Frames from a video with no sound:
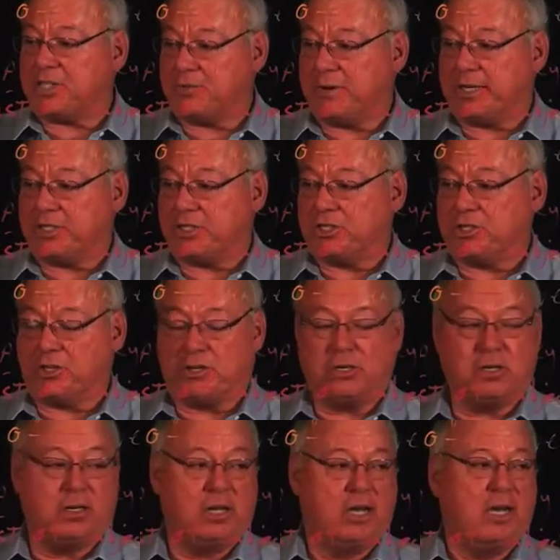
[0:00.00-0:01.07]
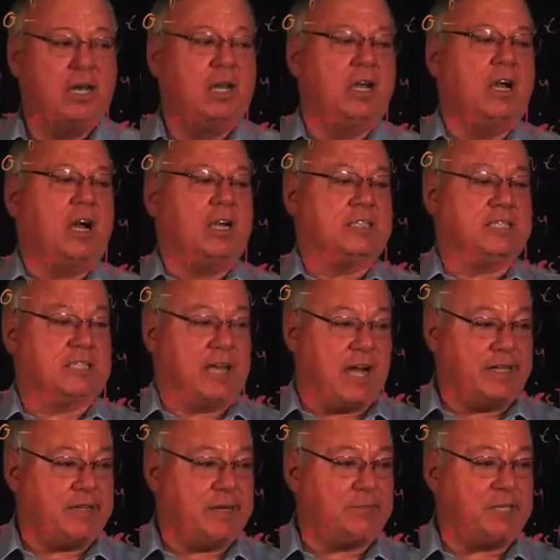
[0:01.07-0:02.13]
register,
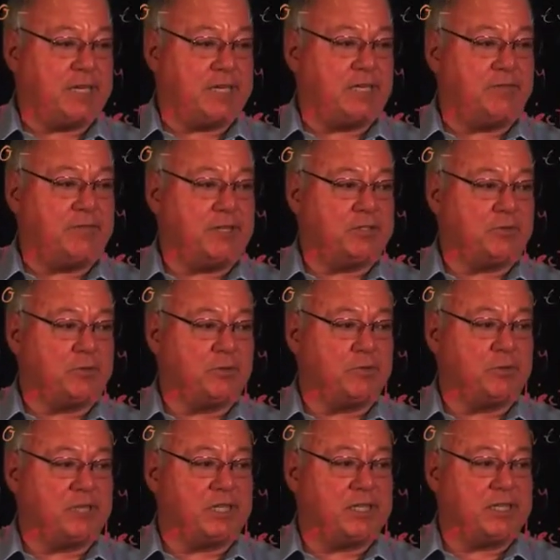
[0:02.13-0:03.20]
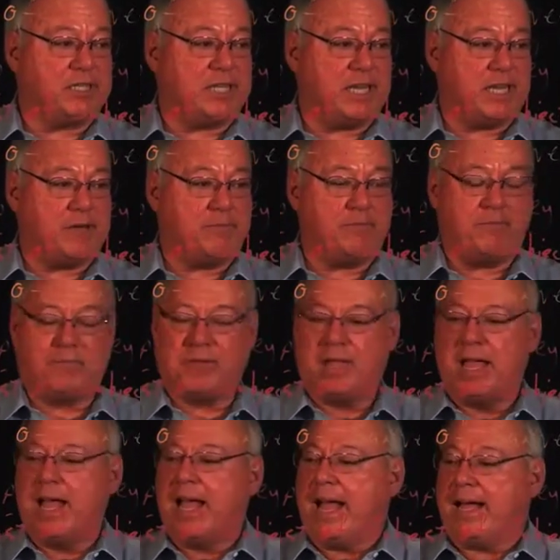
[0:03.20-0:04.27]
assign them to individuals within the team,
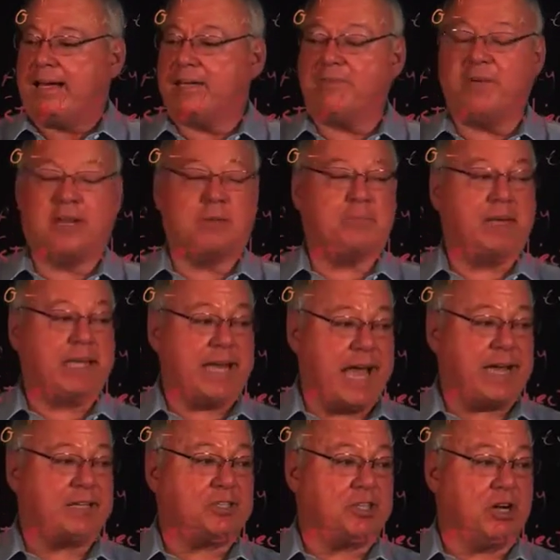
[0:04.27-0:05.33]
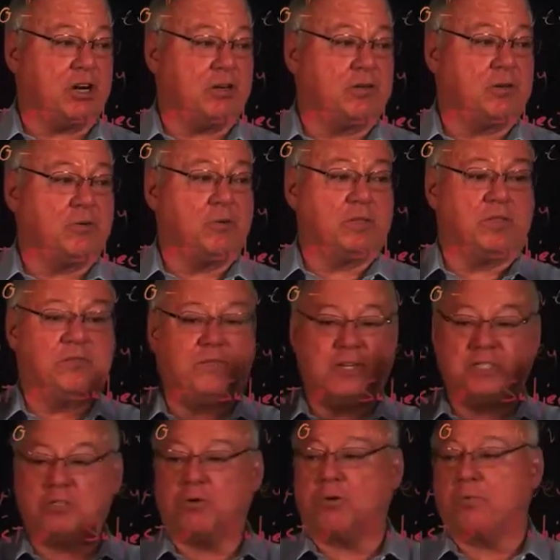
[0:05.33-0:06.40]
and develop a Gantt chart with a
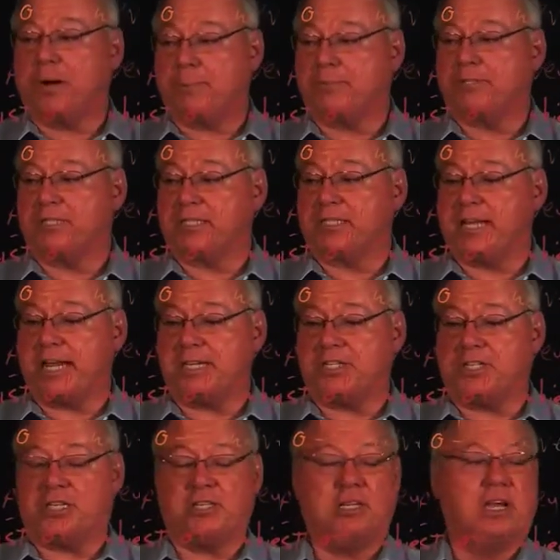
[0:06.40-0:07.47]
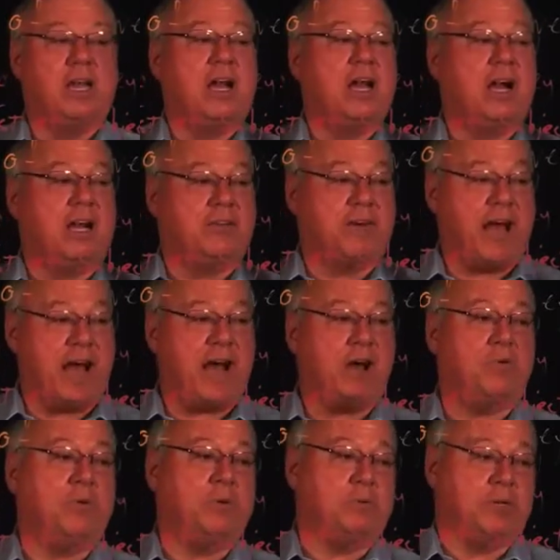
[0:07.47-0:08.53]
visual representation of how
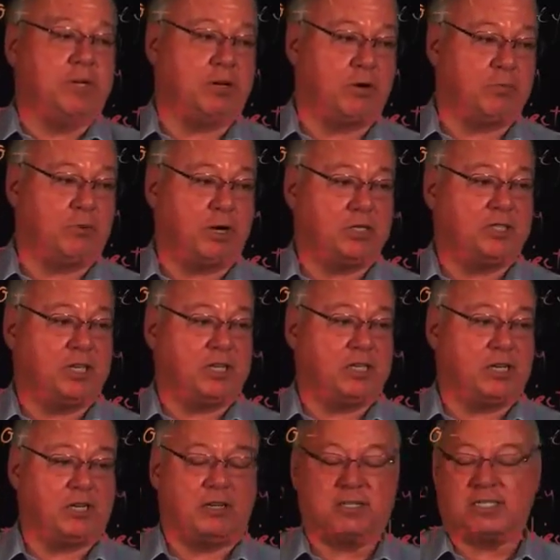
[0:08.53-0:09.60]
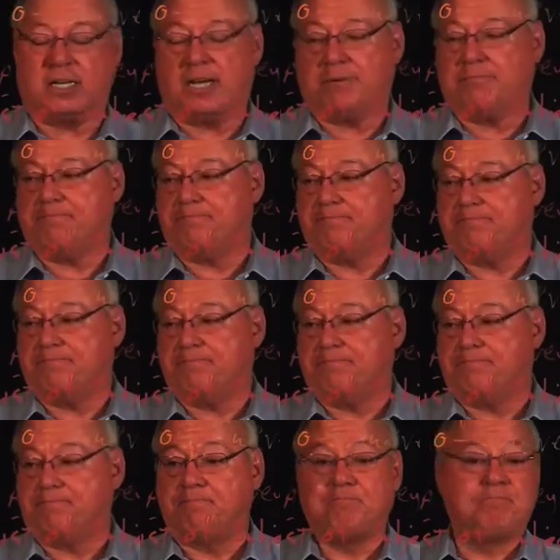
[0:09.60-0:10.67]
we will get our project done on time.
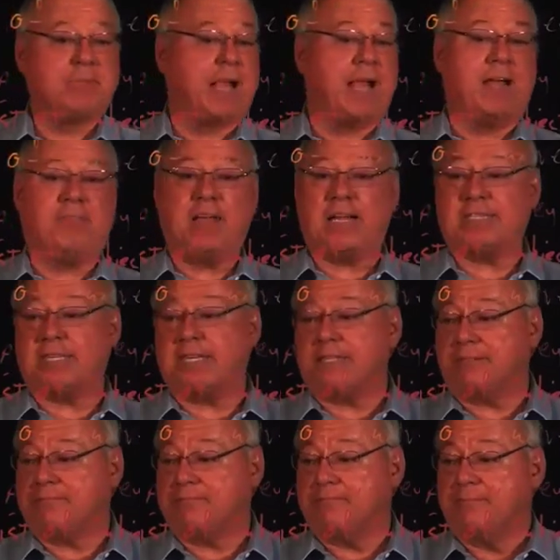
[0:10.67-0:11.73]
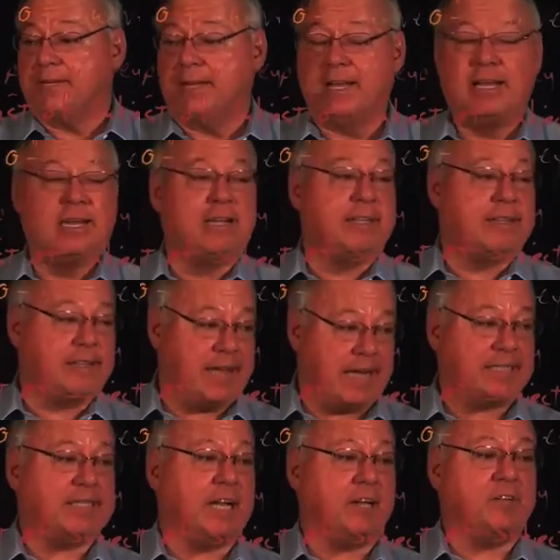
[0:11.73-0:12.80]
And that's it.
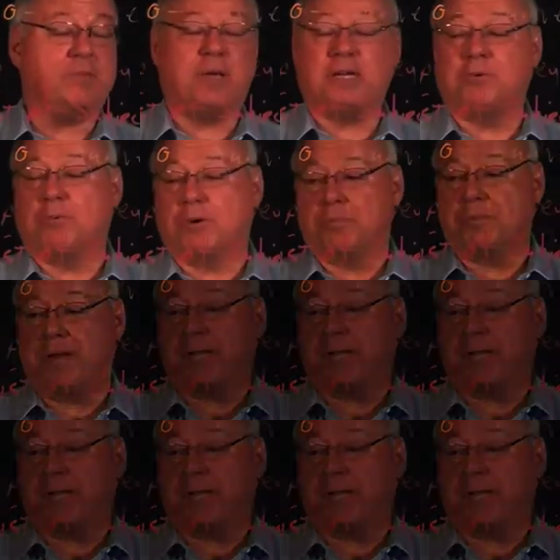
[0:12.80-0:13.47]
That's how you make a work plan.